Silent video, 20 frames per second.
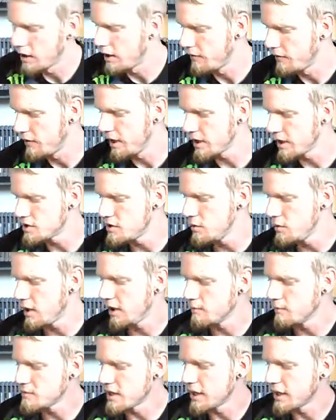The next two
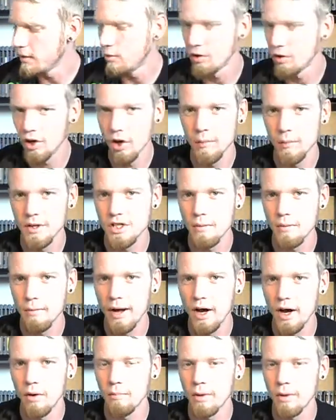games I didn't really know much
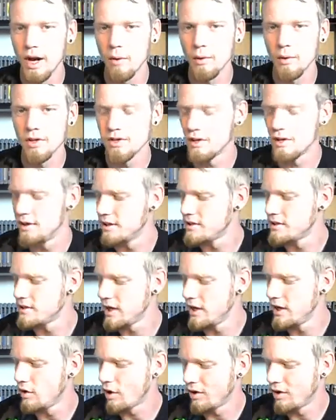about, but I went to this
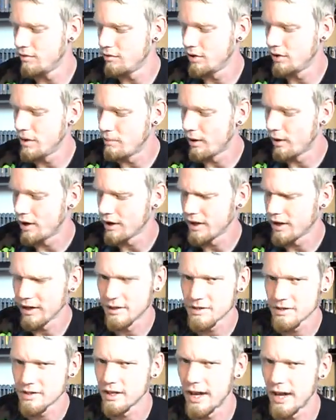indoor flea
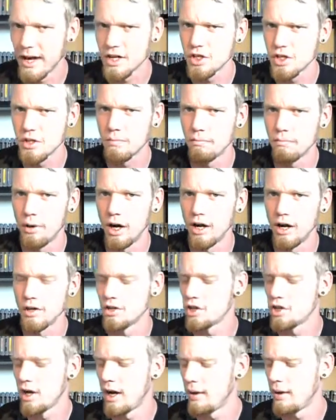market slash pawn
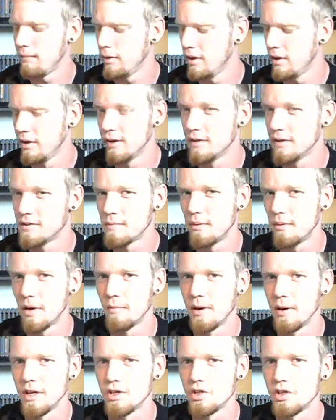shop. It's pretty
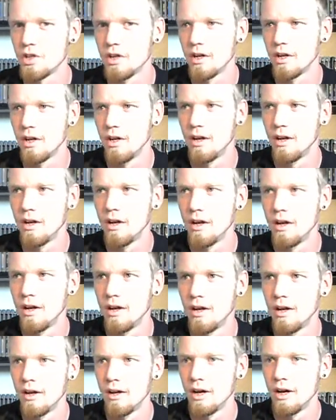much
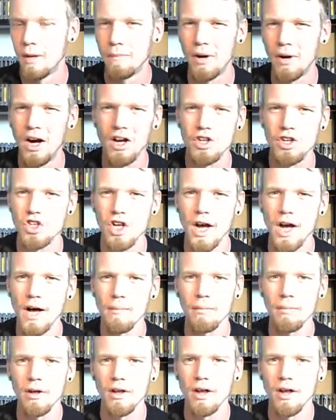pawn
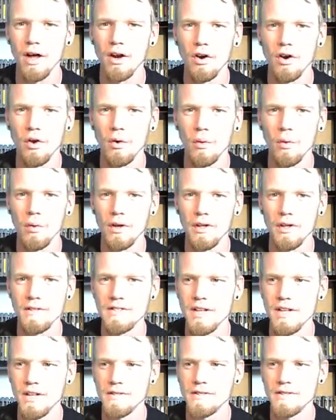shop. I don't know, it
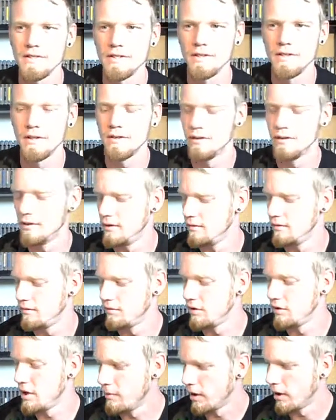says
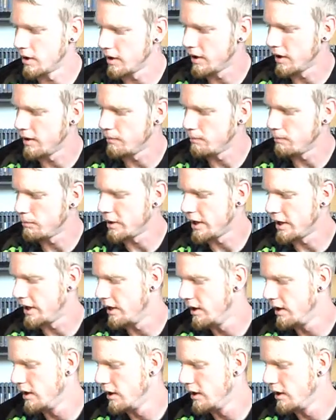flea market, but